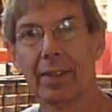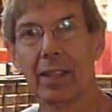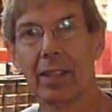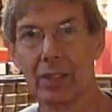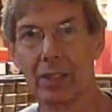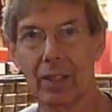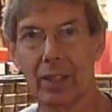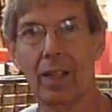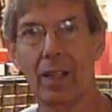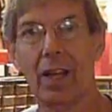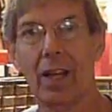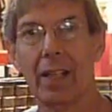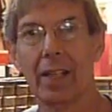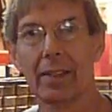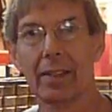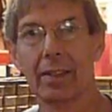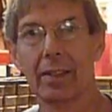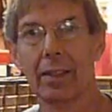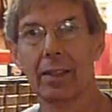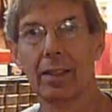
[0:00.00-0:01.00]
That's a
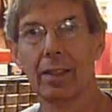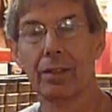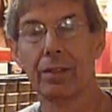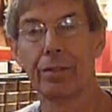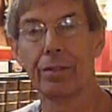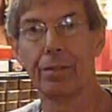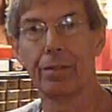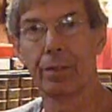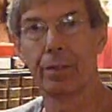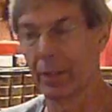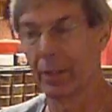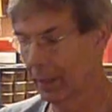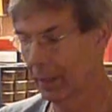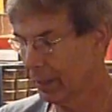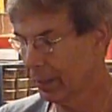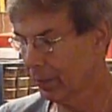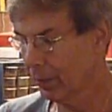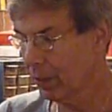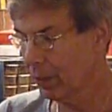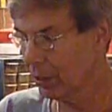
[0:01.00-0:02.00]
lot of
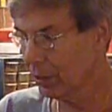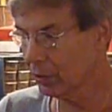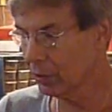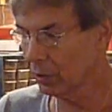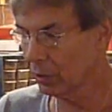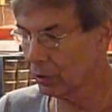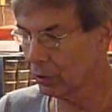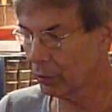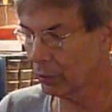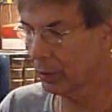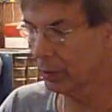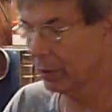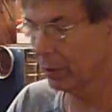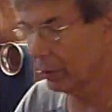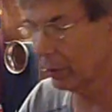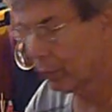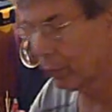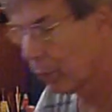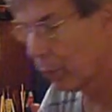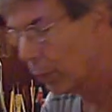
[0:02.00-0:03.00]
things in
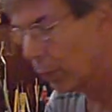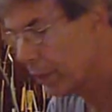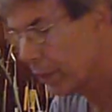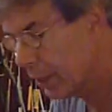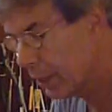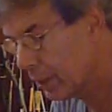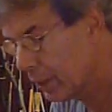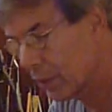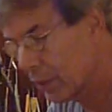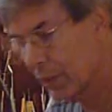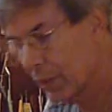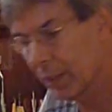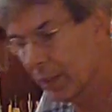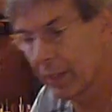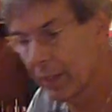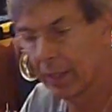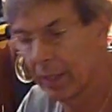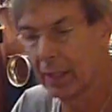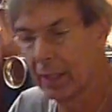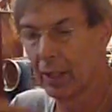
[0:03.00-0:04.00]
this 40-inch
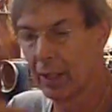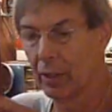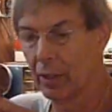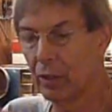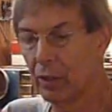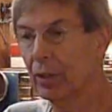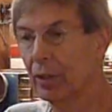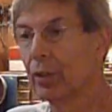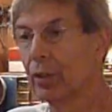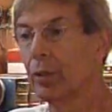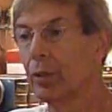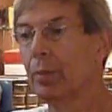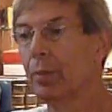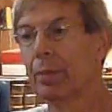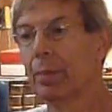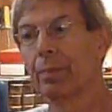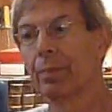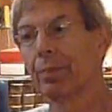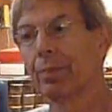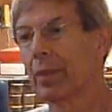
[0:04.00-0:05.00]
tube.
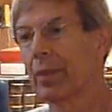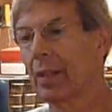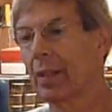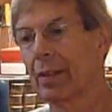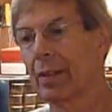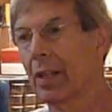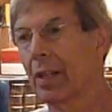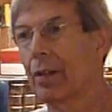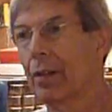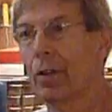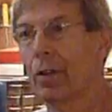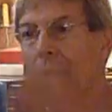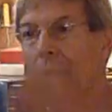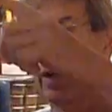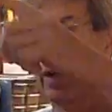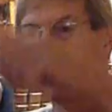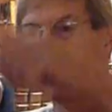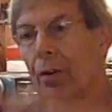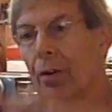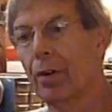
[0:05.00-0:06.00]
I don't know
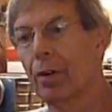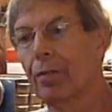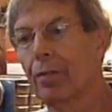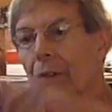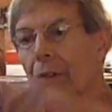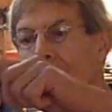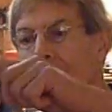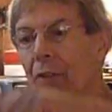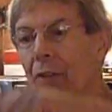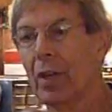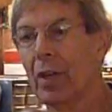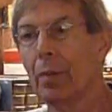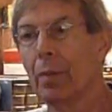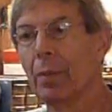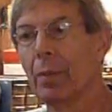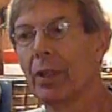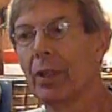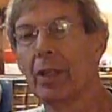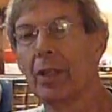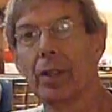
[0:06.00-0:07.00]
how far it fills it
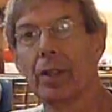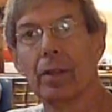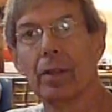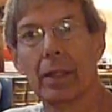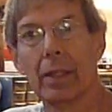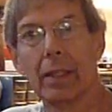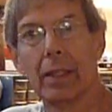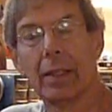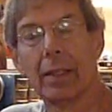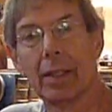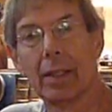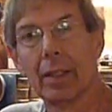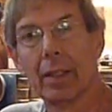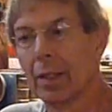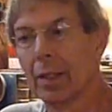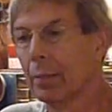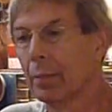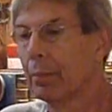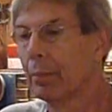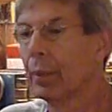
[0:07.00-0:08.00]
up in here,
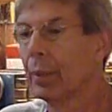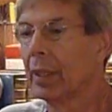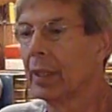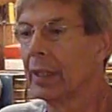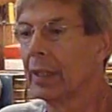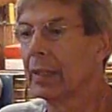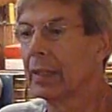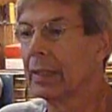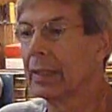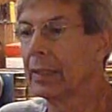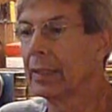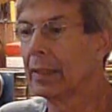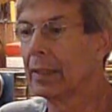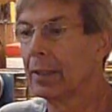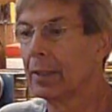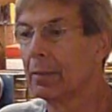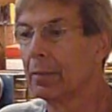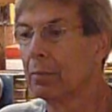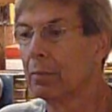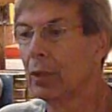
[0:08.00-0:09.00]
but
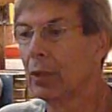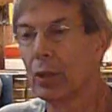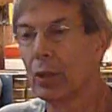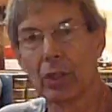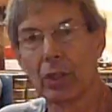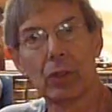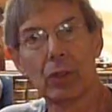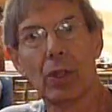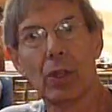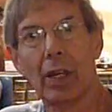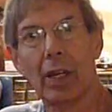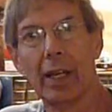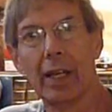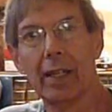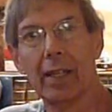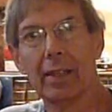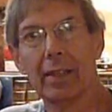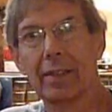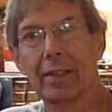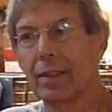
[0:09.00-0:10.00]
you can try
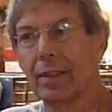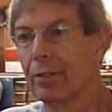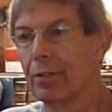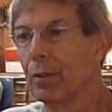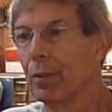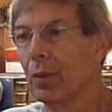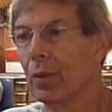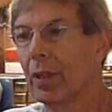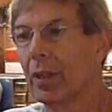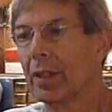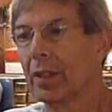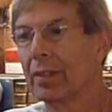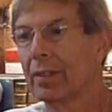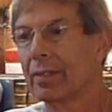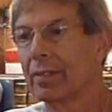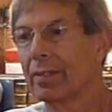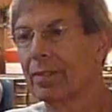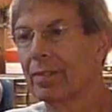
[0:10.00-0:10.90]
it. If you want